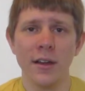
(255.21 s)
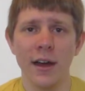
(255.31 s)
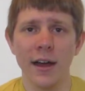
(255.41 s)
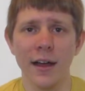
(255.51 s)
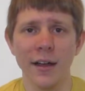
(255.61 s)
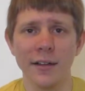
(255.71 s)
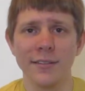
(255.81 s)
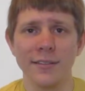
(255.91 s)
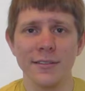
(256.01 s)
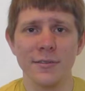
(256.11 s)

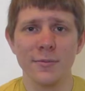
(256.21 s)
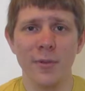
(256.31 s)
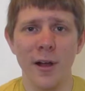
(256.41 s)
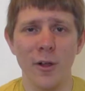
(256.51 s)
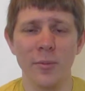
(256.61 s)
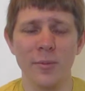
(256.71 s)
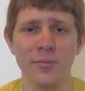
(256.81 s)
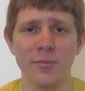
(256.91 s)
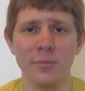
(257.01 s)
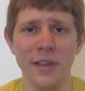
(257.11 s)
I'll
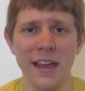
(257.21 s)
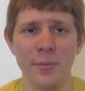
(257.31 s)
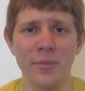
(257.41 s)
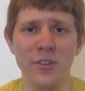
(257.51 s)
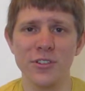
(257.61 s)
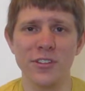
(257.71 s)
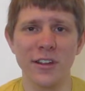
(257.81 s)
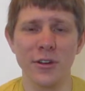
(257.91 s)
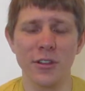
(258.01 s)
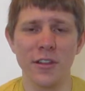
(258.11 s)
be up
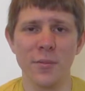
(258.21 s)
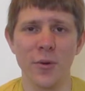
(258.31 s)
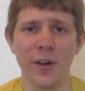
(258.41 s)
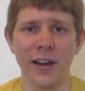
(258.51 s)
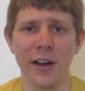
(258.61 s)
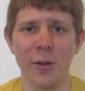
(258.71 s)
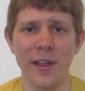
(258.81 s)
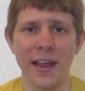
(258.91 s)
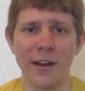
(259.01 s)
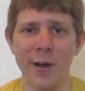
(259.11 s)
usually early in the morning and I'll be
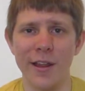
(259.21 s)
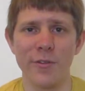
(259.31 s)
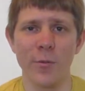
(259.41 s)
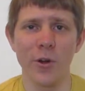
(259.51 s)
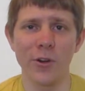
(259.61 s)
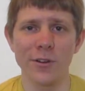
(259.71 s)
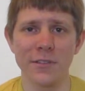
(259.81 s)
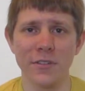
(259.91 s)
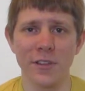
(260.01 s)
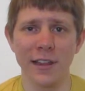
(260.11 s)
getting ready for work or
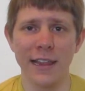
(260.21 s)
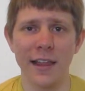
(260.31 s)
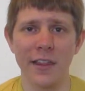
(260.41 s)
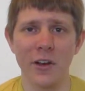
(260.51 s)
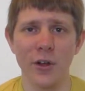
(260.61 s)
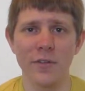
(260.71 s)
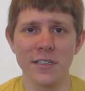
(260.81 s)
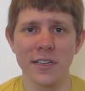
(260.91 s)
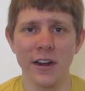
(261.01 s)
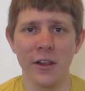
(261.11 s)
something like that, and then all of a
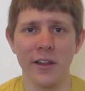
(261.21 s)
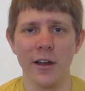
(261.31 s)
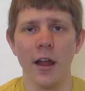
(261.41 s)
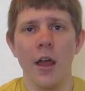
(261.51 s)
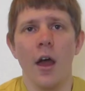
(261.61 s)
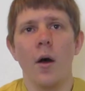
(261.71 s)
sudden I'll hear